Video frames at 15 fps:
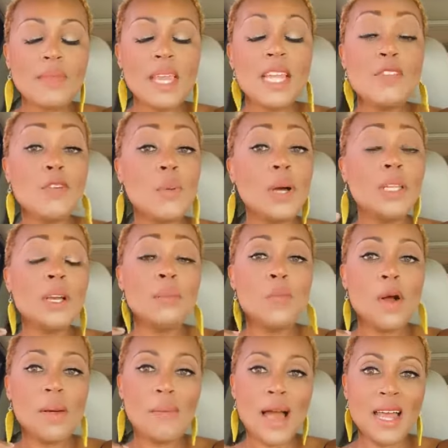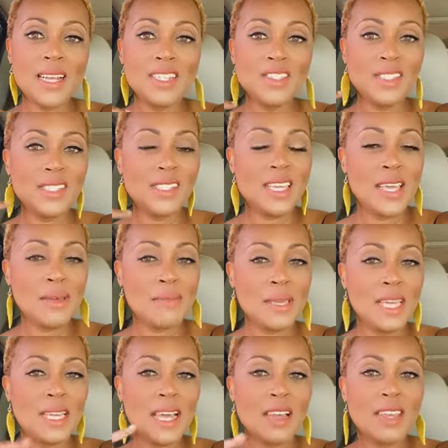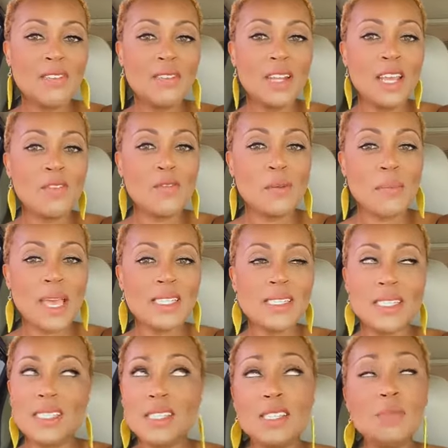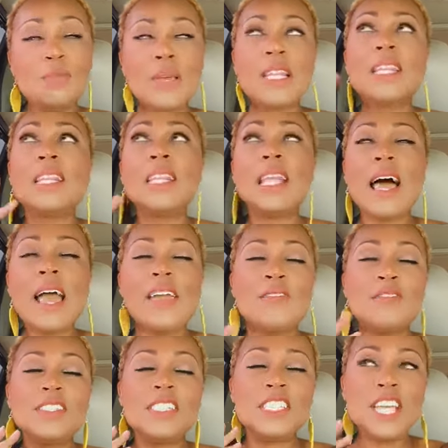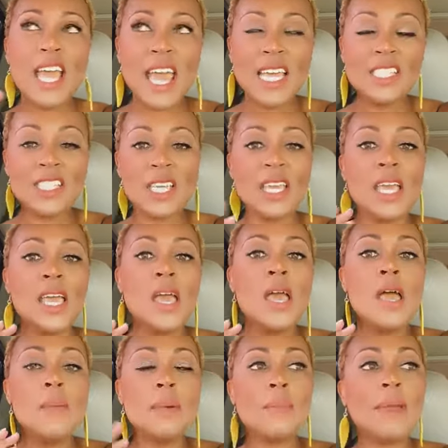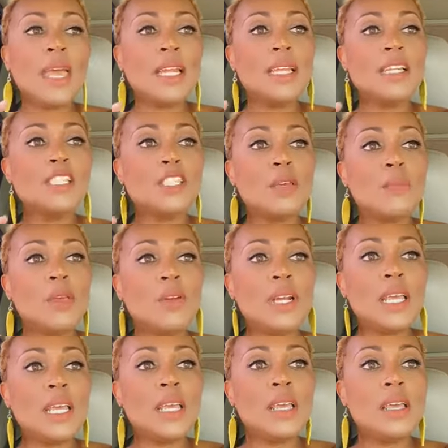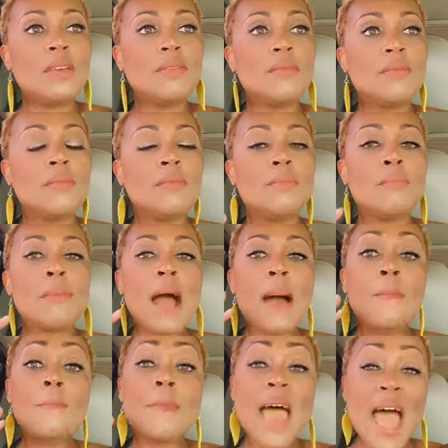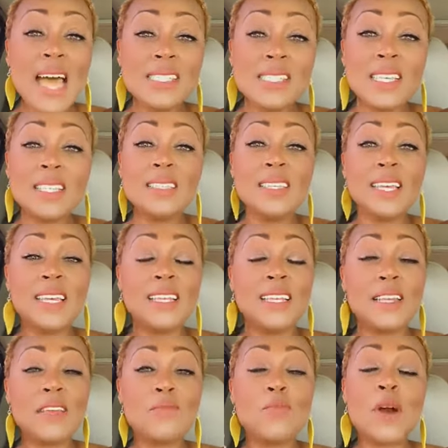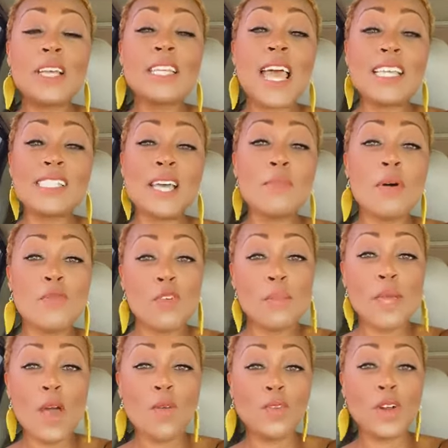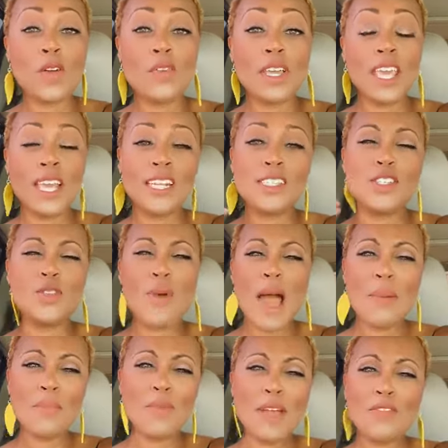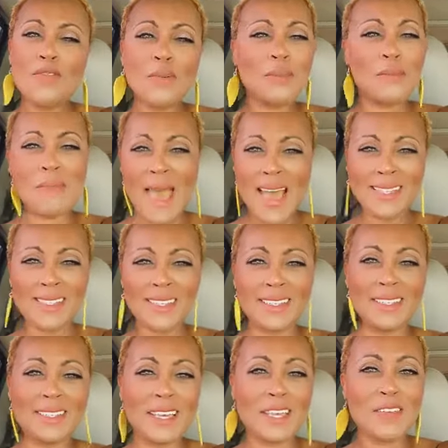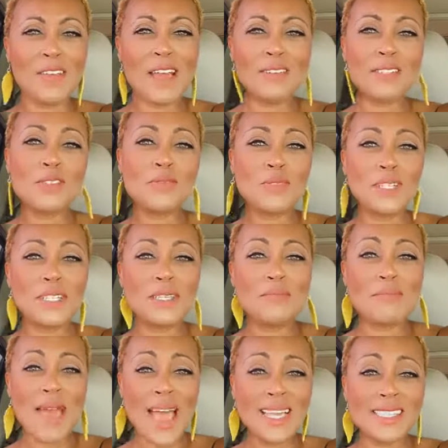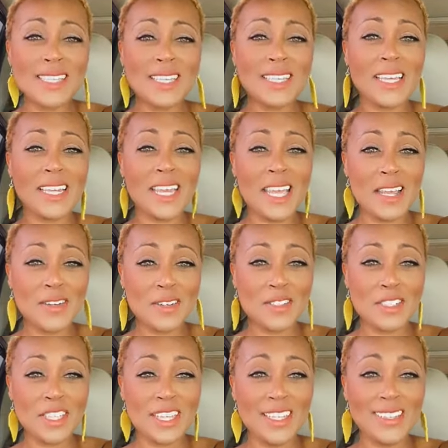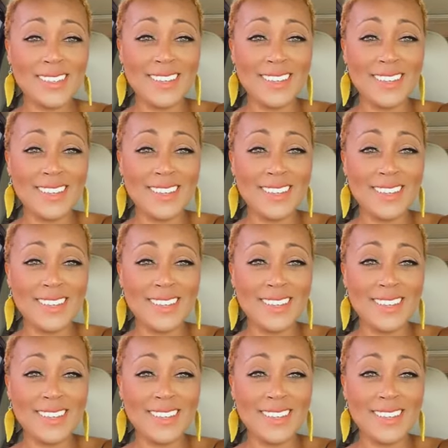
if you want to learn more about it, just DM me and I'll give you the information, because it's been life changing. But being in this community, my masculine, what has come up for me over and over again is you operate from the masculine. Like, you have this really masculine energy.